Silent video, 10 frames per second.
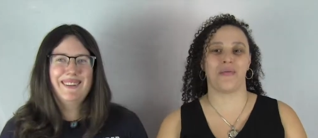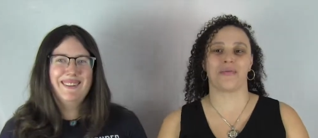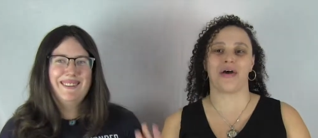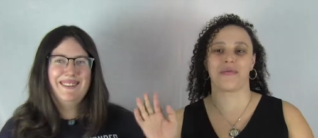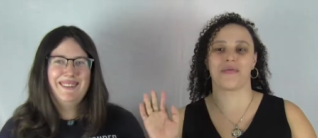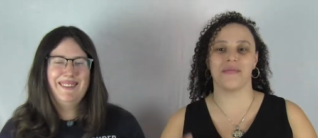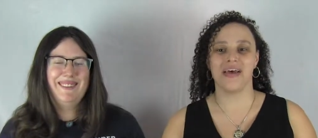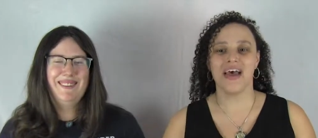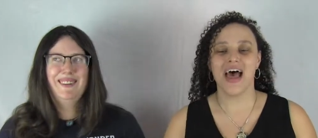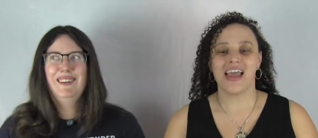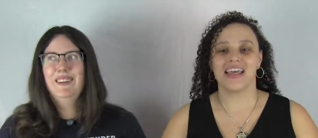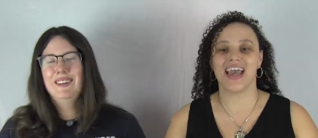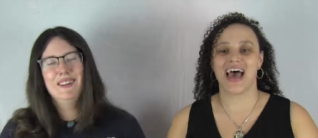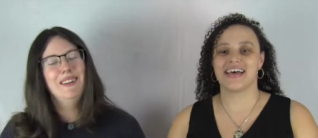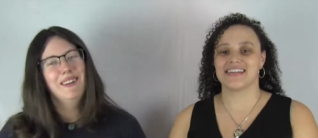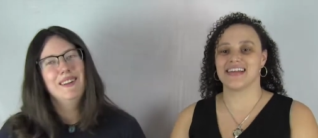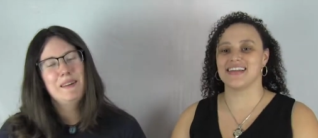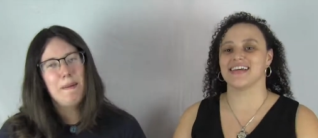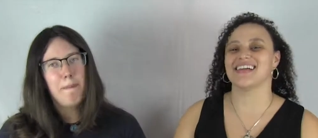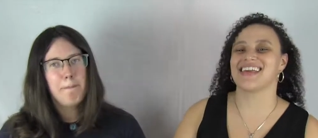Speaker 1: no problem. He has
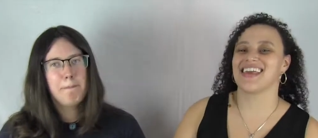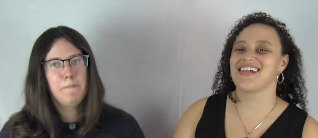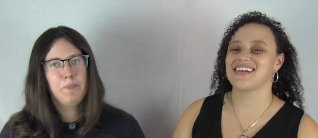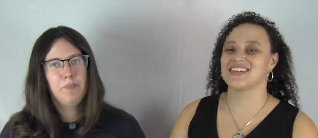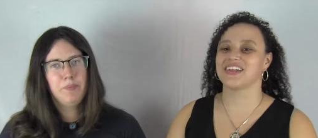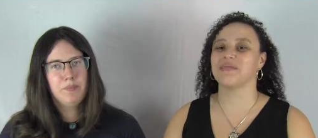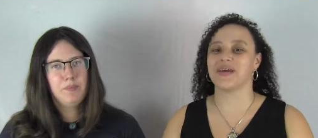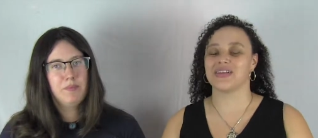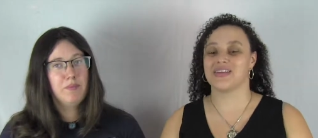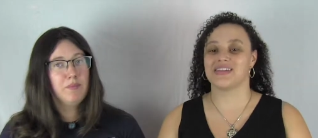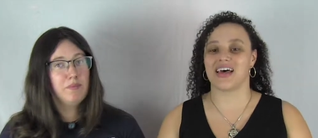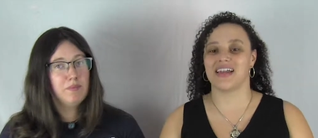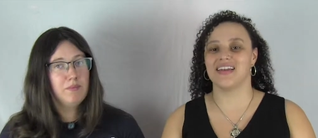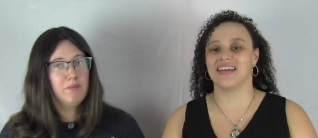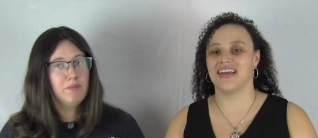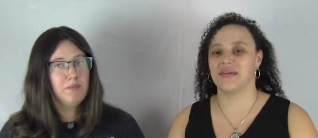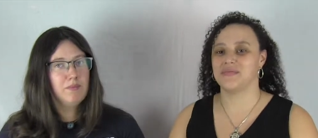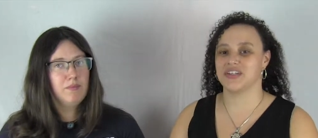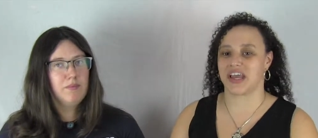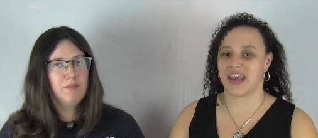an illegitimate son
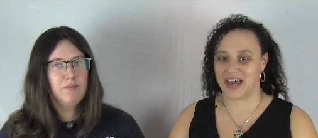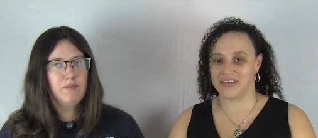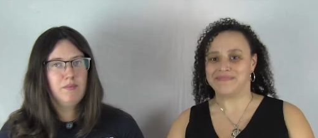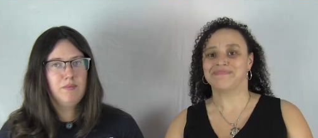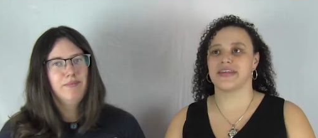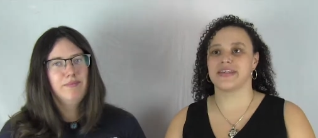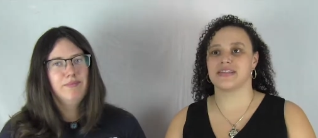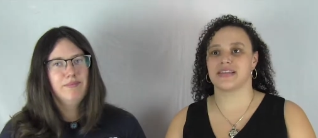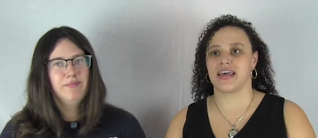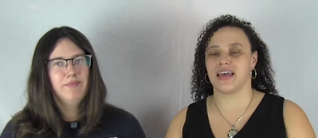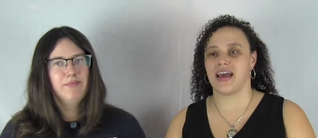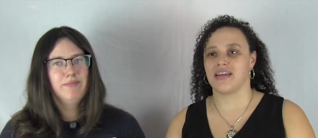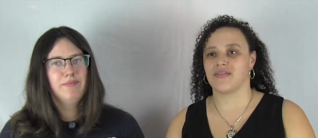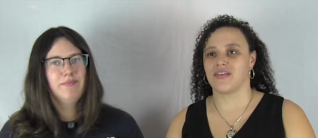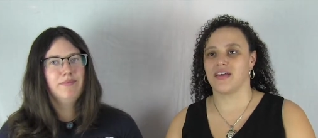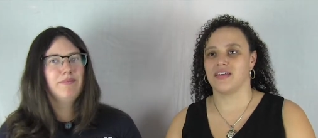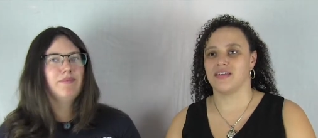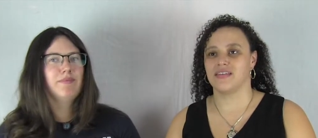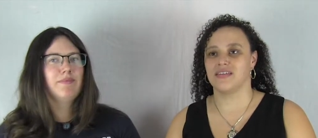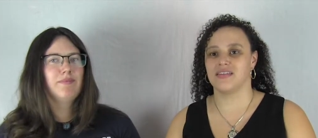named Jiaan. He's like kind of like
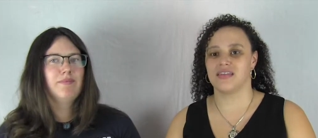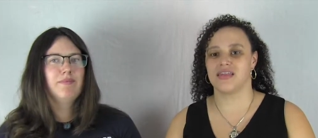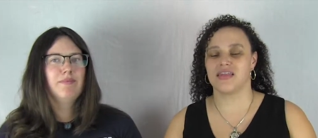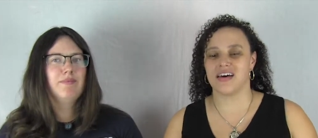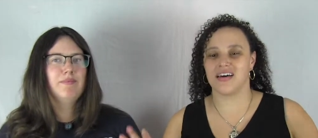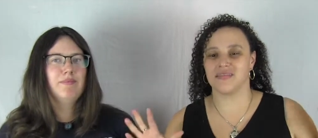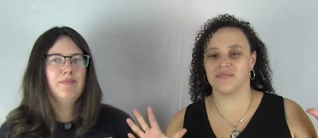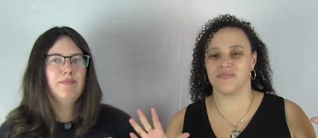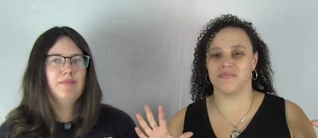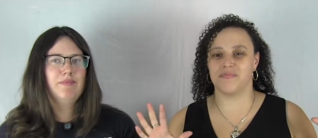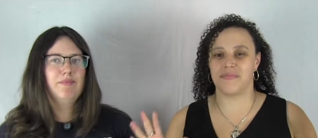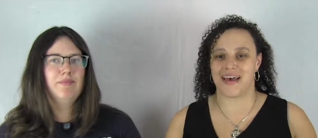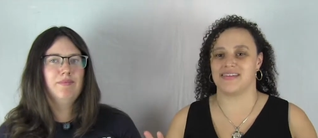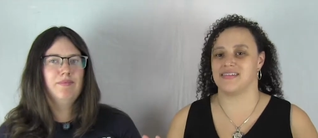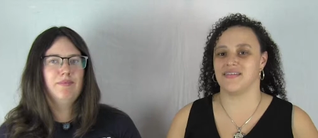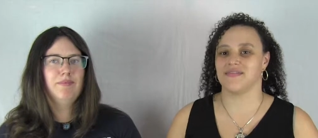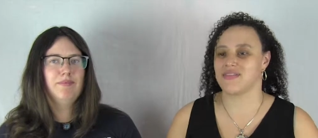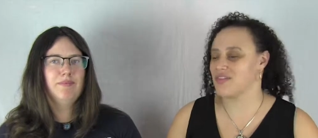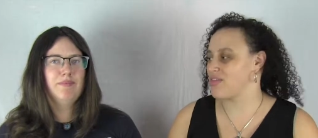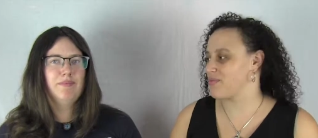the best of
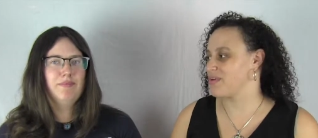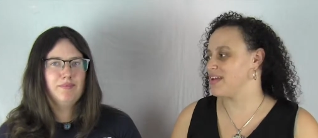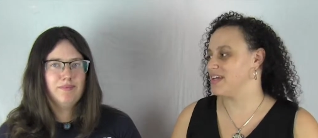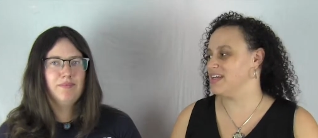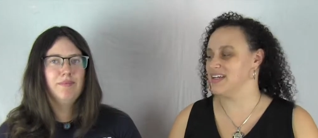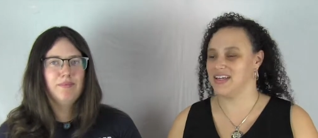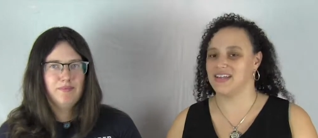the three